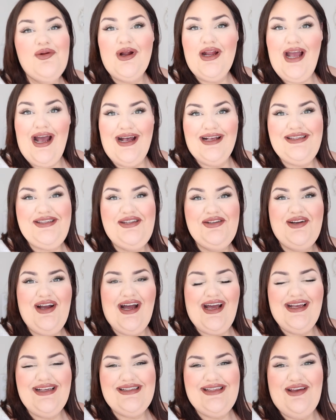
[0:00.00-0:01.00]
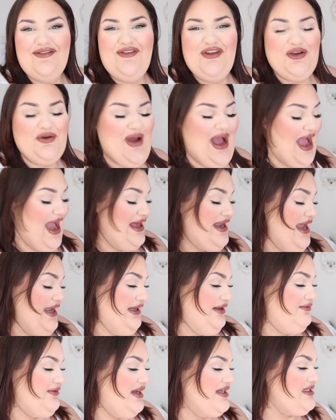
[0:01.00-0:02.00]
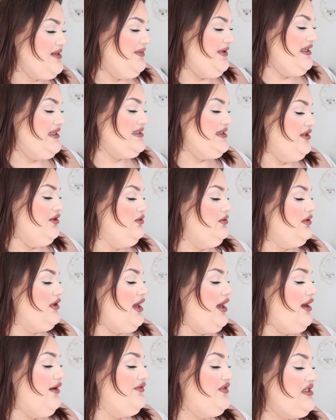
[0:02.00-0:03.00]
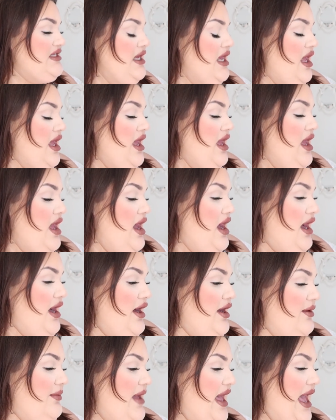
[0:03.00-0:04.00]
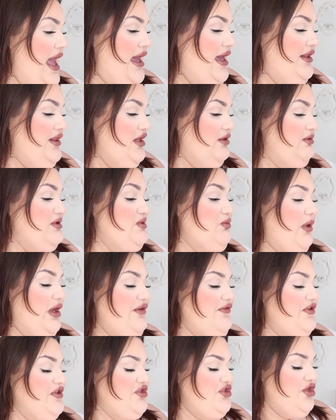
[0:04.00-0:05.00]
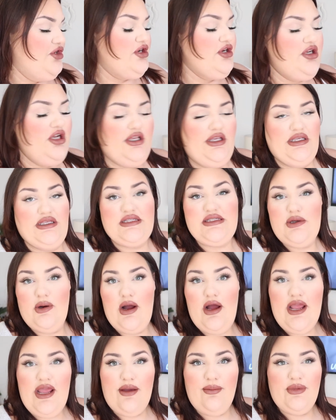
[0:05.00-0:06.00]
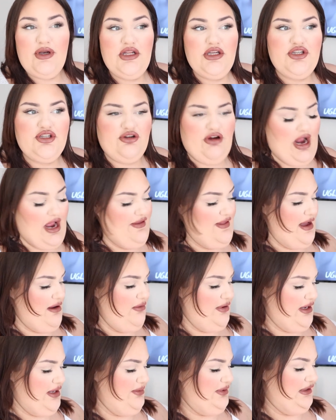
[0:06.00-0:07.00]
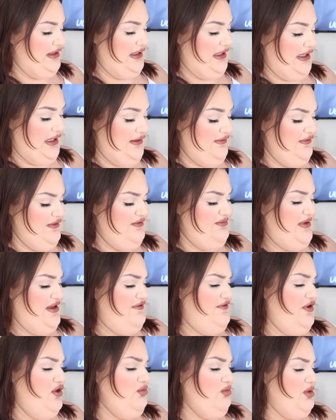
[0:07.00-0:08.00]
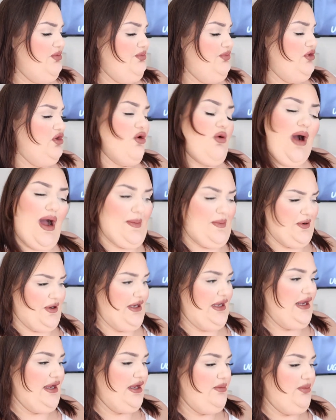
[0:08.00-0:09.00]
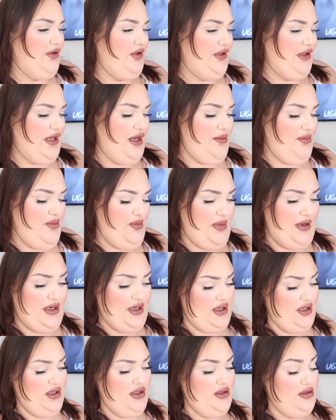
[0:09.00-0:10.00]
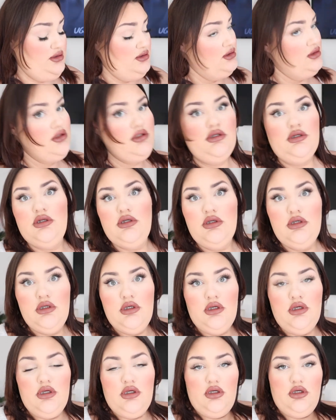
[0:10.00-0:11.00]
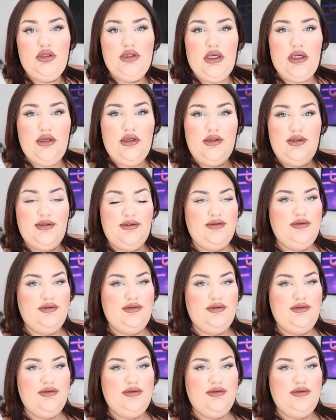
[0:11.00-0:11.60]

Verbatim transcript: where I asked you guys if you had any recipes that you loved. Um, and there was one for sugar cookies. So I am gonna try that one, I believe. If my phone would cooperate, I could pull it up, but uh, hold on.